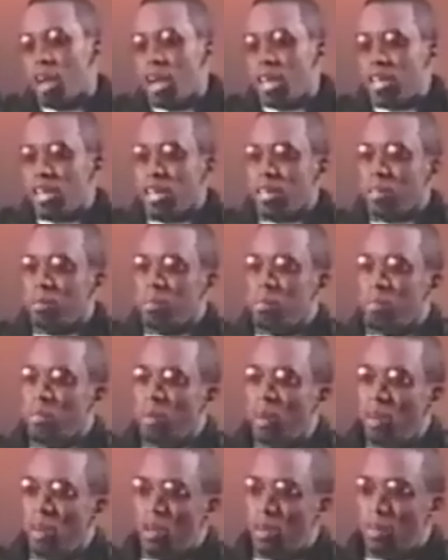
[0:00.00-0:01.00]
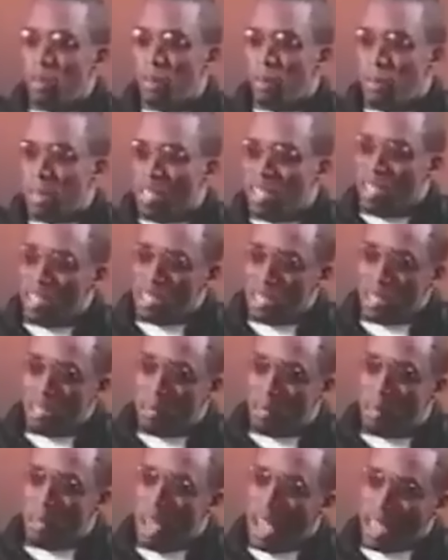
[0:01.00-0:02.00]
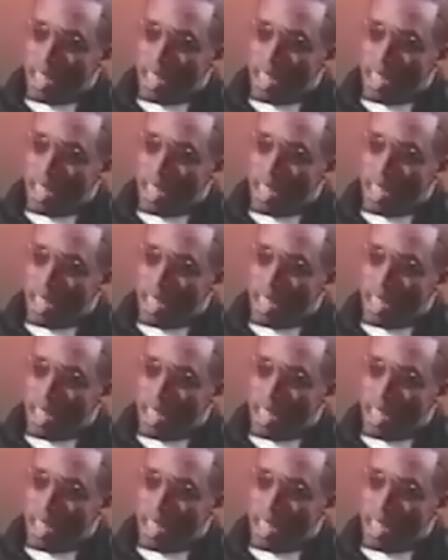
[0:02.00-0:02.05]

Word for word: his home and providing them with